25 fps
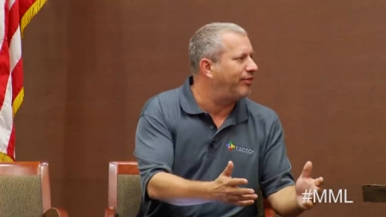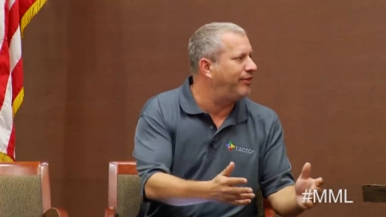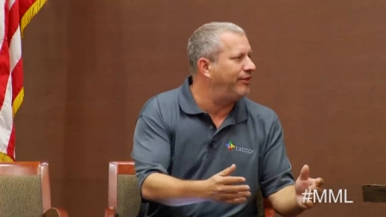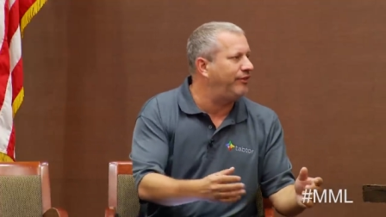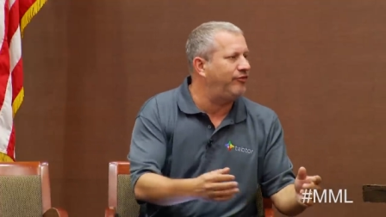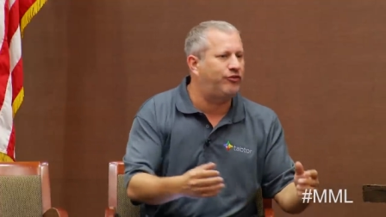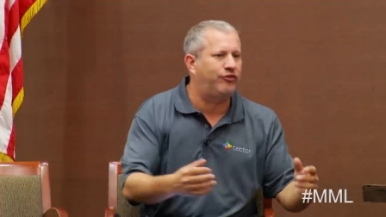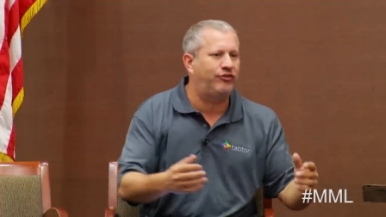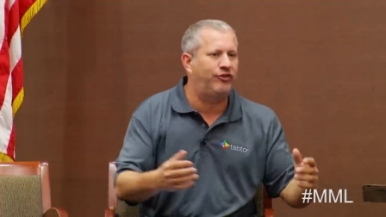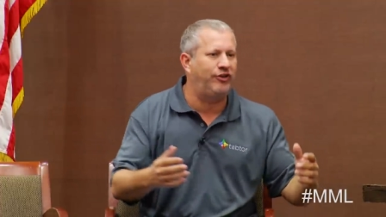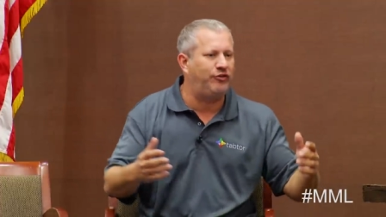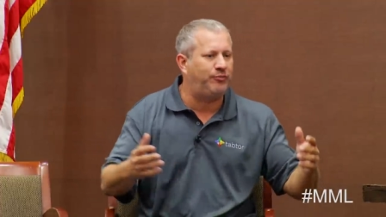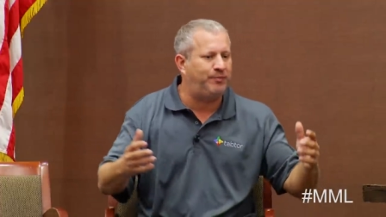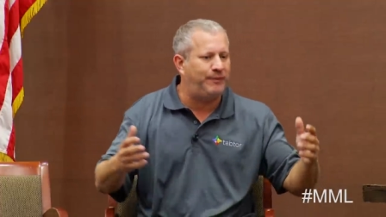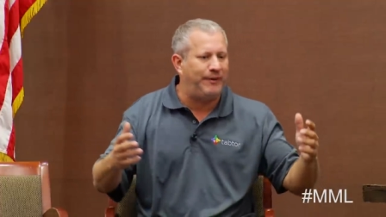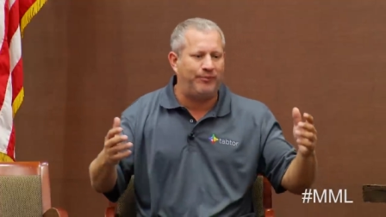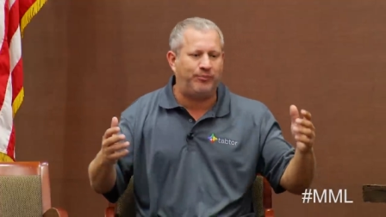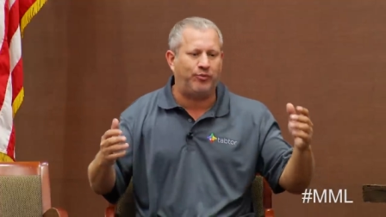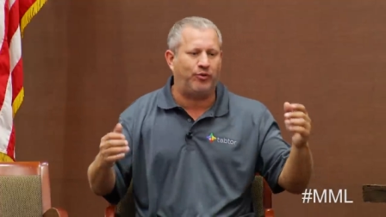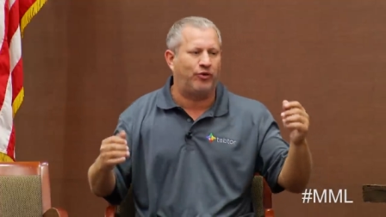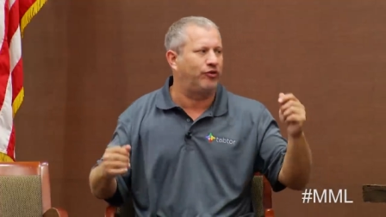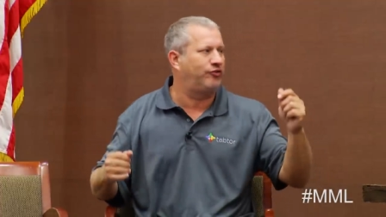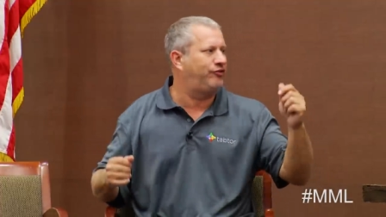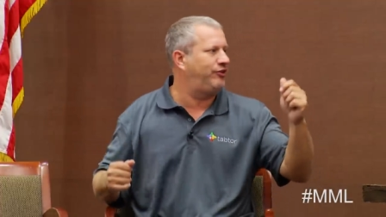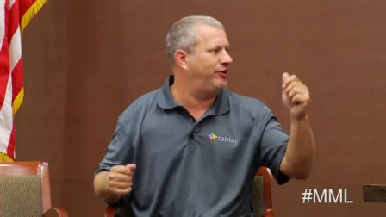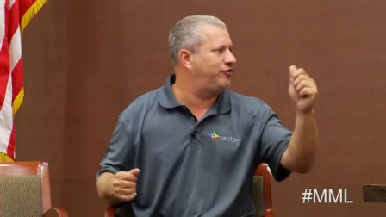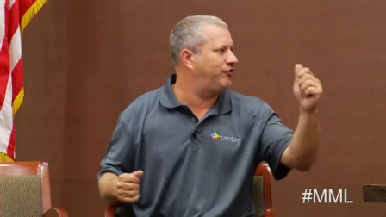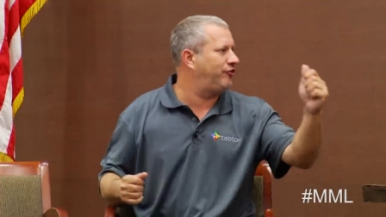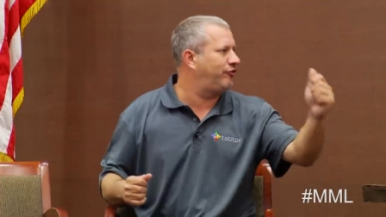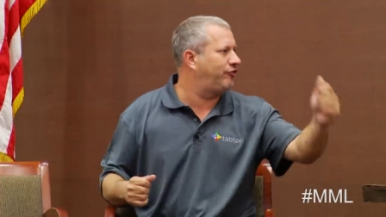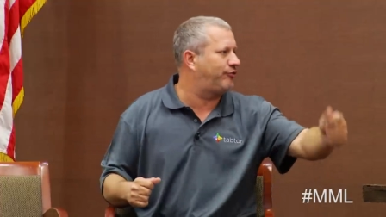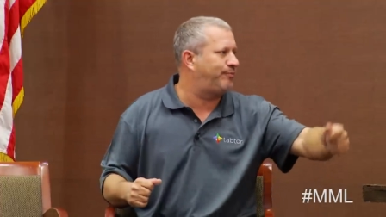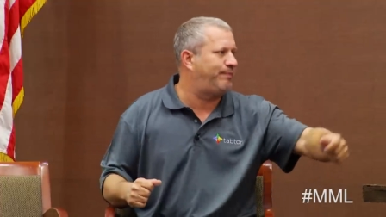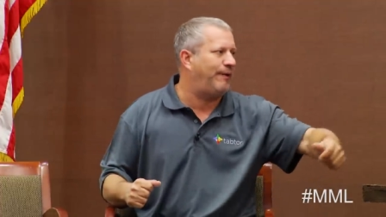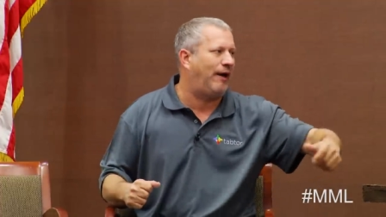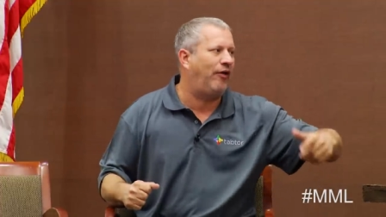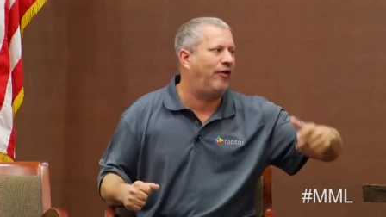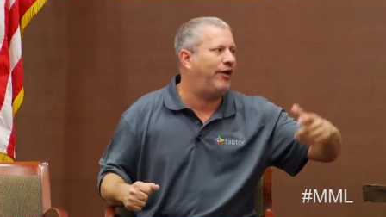These people are teaching
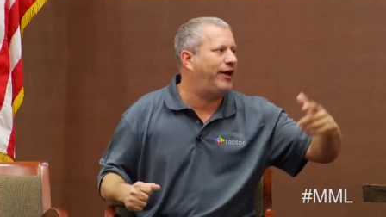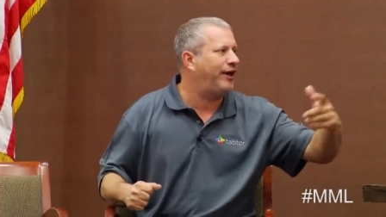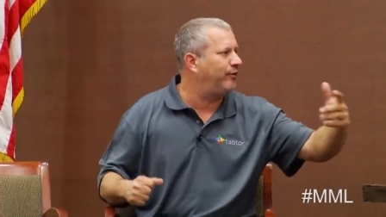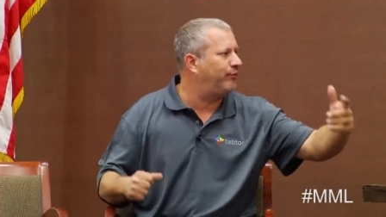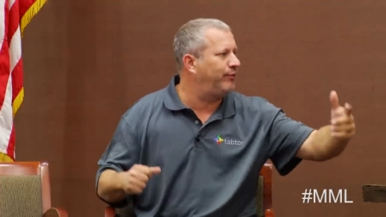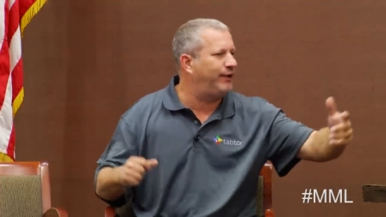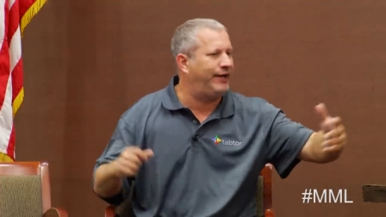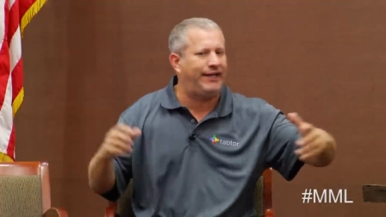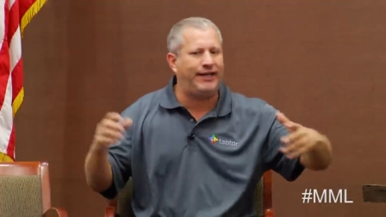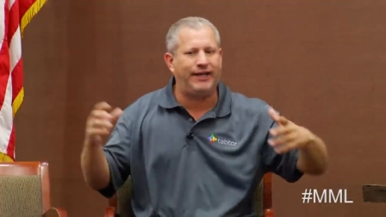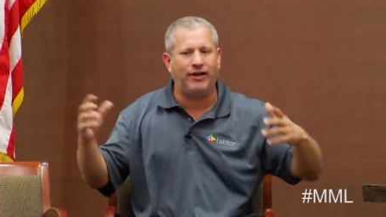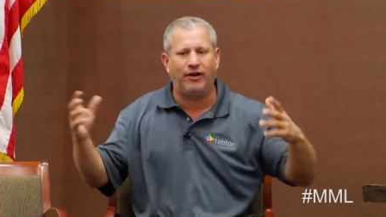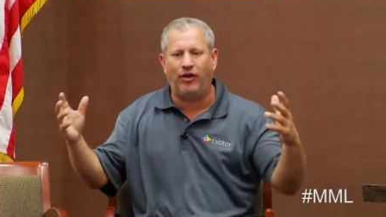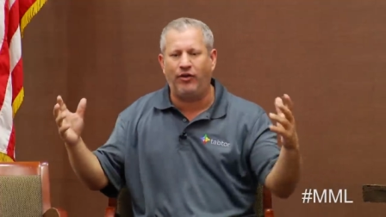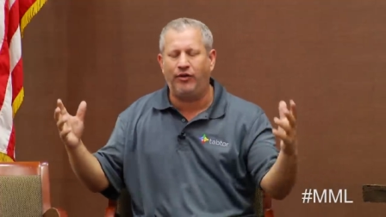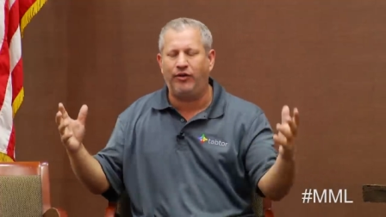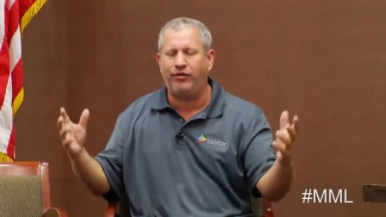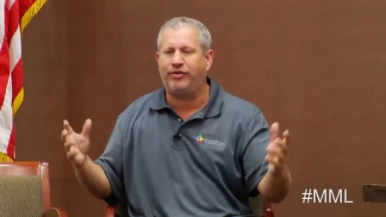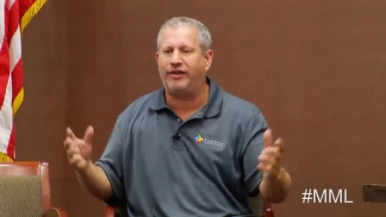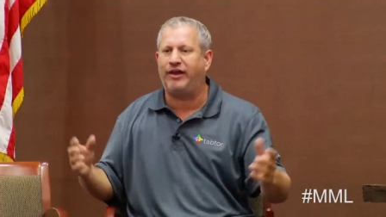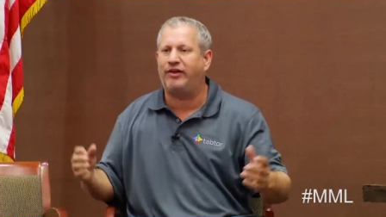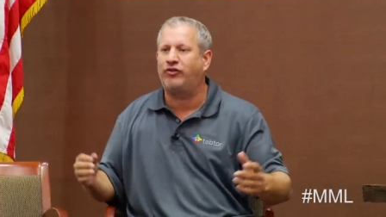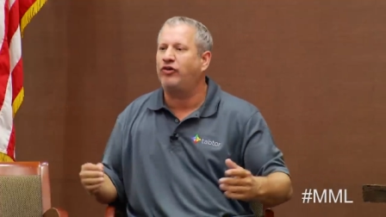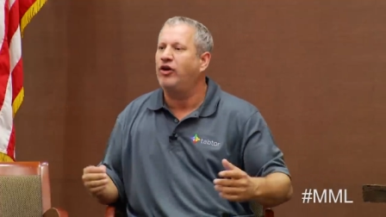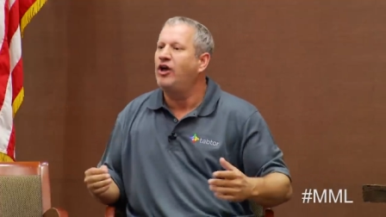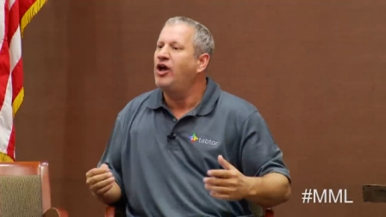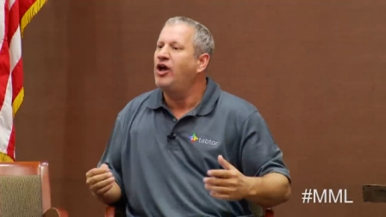spelling and reading and other things,